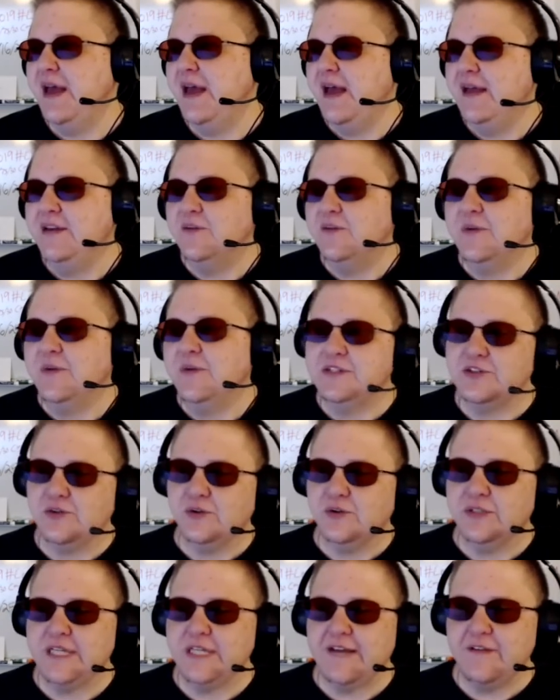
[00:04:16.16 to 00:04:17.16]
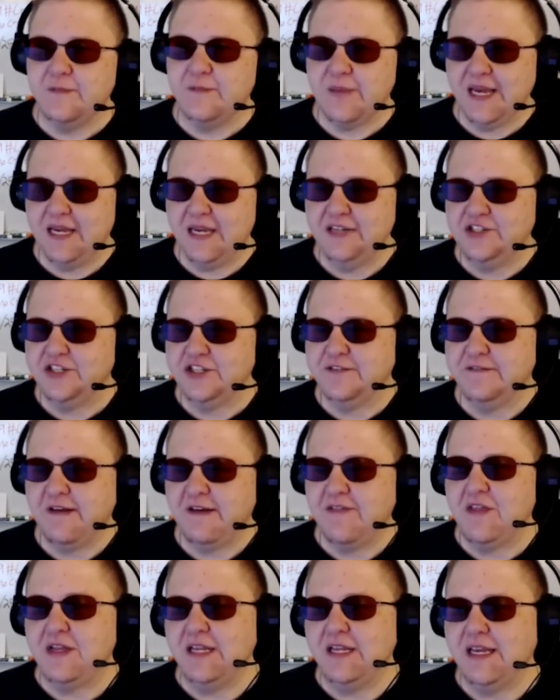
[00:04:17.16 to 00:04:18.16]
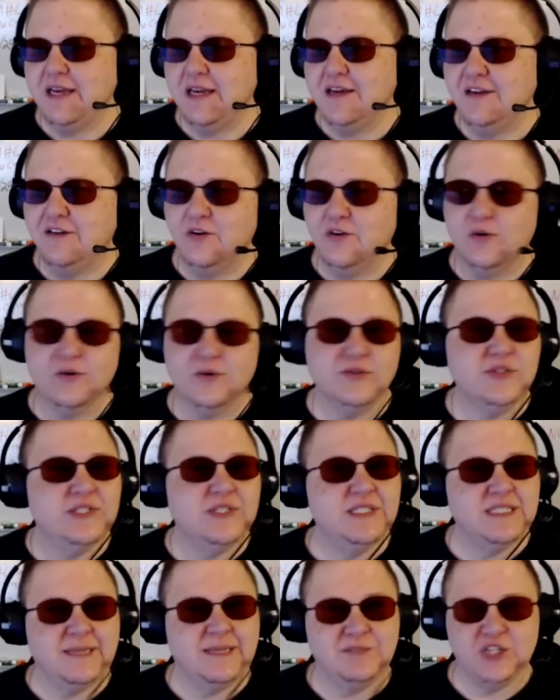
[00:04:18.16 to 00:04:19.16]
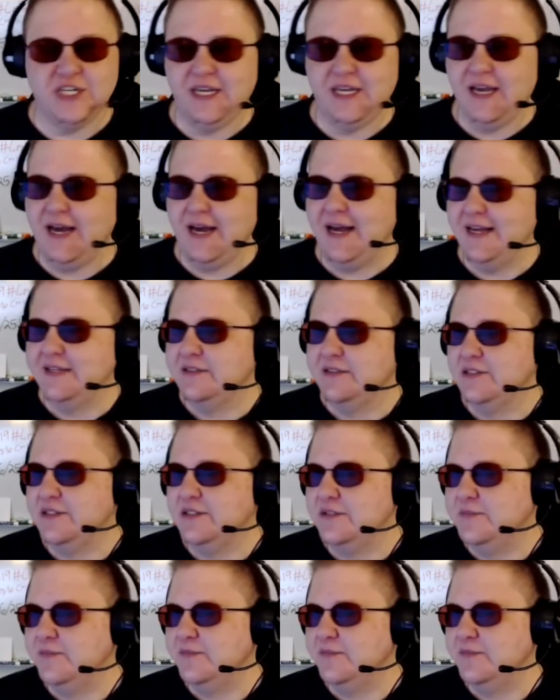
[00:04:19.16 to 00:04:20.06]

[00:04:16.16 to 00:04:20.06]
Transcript: you want to scroll down the page to find the link Course and Subject Guides.